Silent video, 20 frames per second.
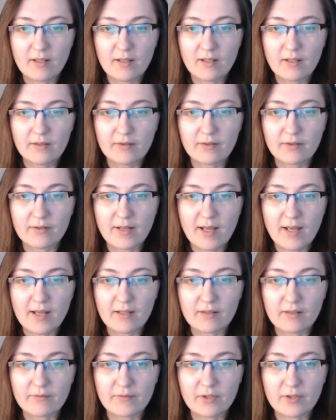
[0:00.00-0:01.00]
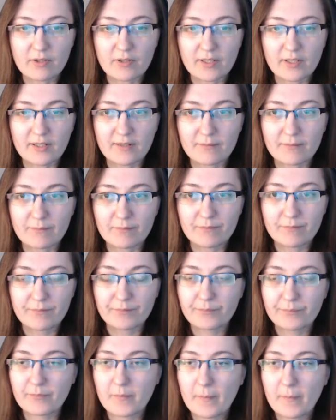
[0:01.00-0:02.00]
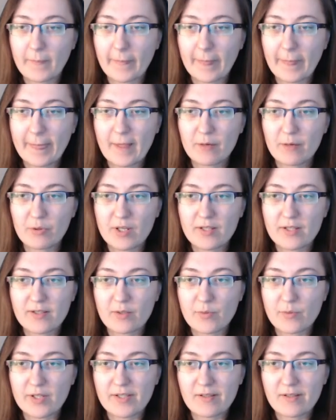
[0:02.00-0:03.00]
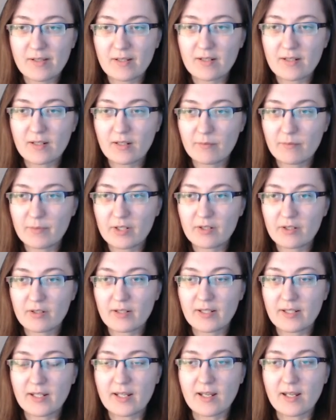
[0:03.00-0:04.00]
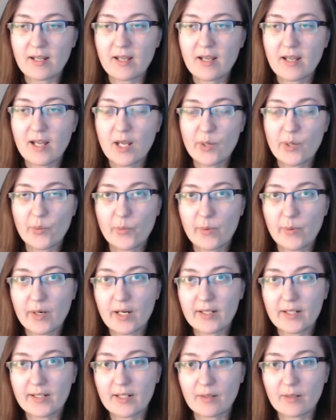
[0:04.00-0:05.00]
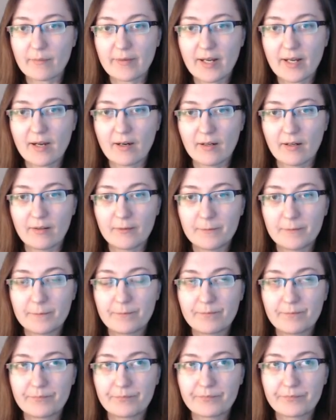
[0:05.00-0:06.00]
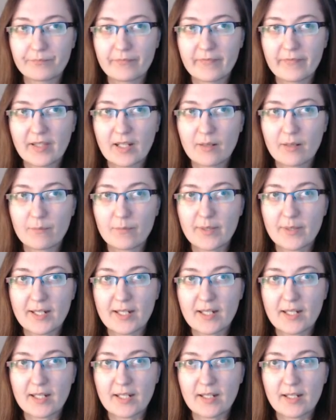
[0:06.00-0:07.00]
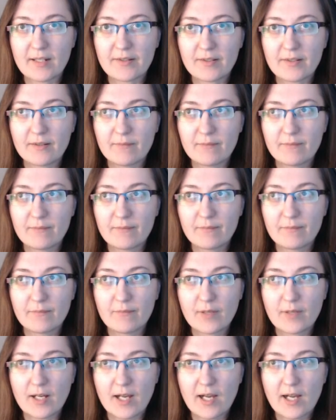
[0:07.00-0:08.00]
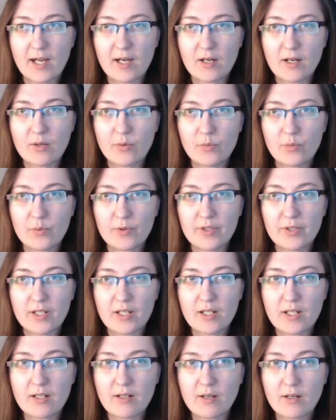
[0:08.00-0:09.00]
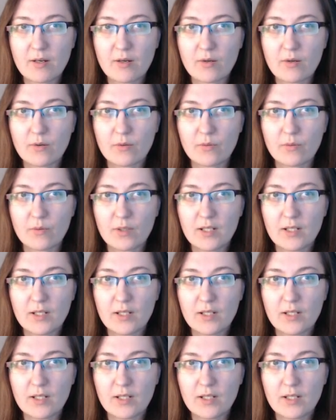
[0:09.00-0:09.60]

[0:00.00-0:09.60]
To the Hand of Arlan. Okay, so is he deliberately inviting a bear? But how would he know